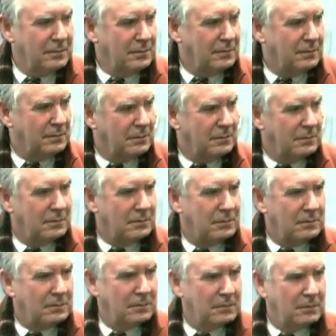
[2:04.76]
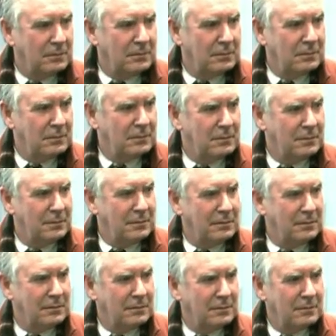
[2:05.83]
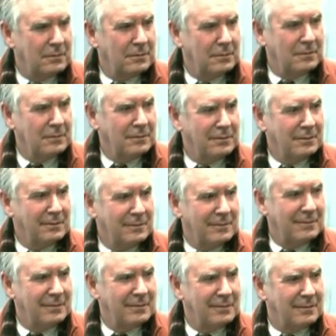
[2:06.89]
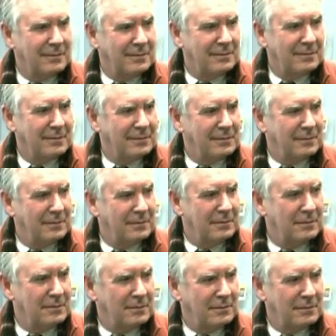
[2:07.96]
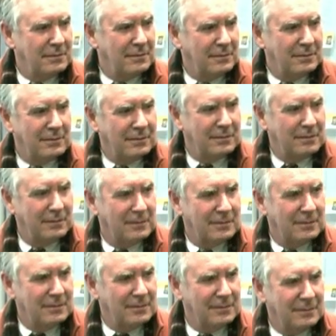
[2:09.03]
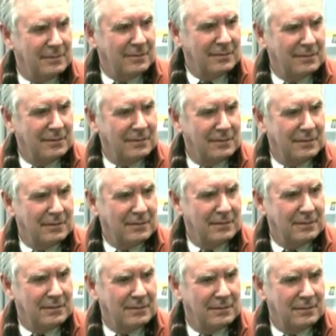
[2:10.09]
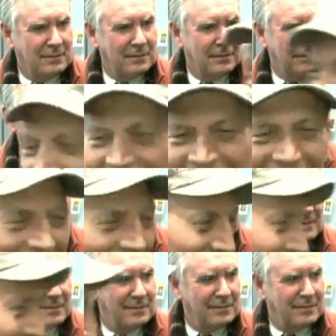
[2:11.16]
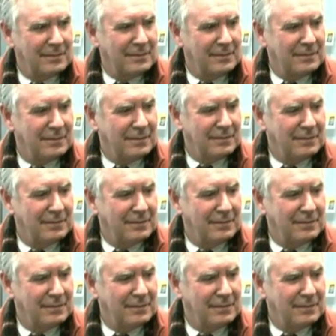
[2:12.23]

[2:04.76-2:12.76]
(silent)